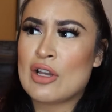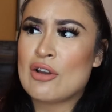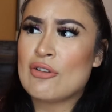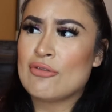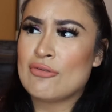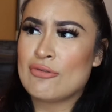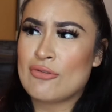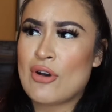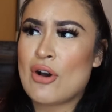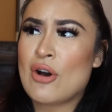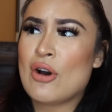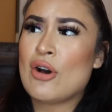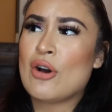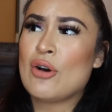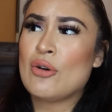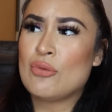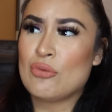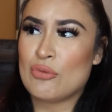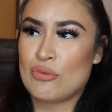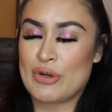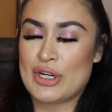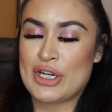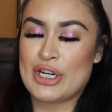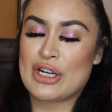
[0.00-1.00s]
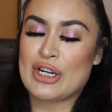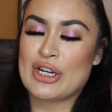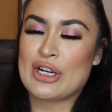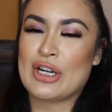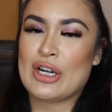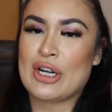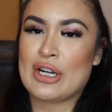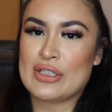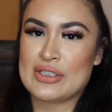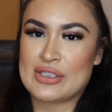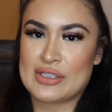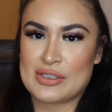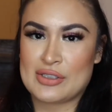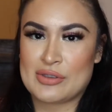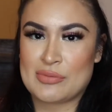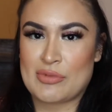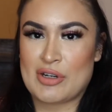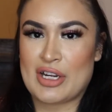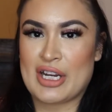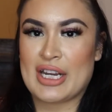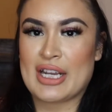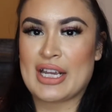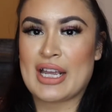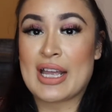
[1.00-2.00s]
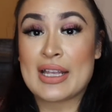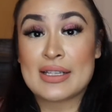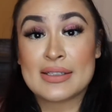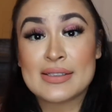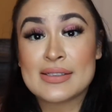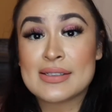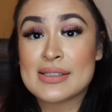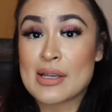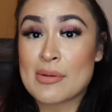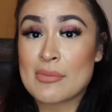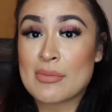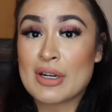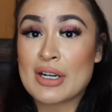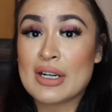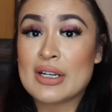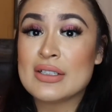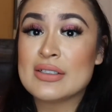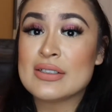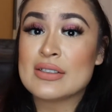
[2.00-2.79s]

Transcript: fall, winter, spring, and summer.